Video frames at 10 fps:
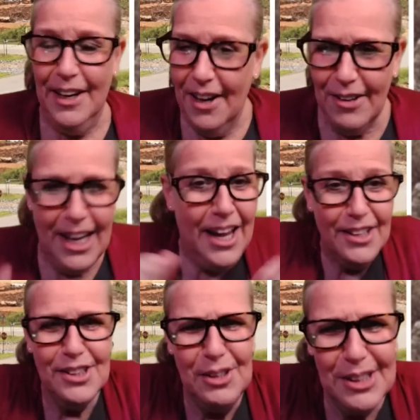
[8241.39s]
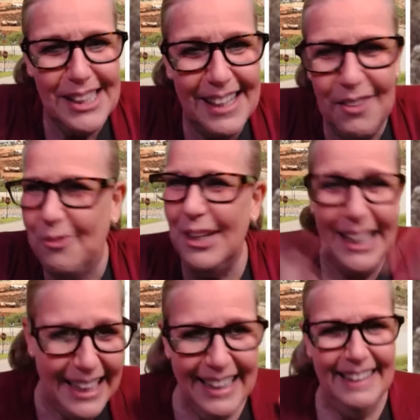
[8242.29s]
Okay. It's just like,
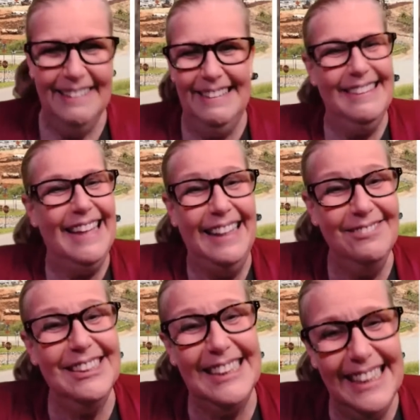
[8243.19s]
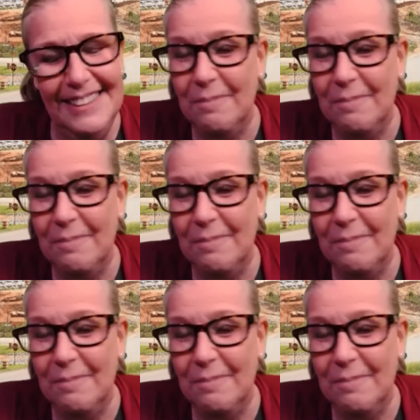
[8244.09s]
really? That was it?